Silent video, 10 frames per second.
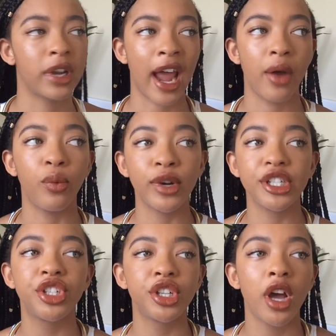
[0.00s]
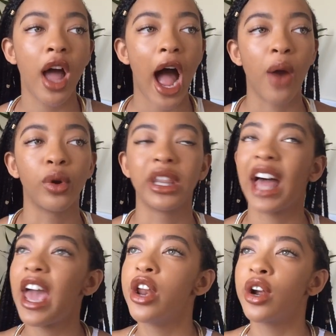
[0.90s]
and I wish I were
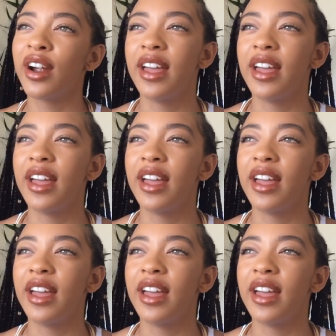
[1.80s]
lighter,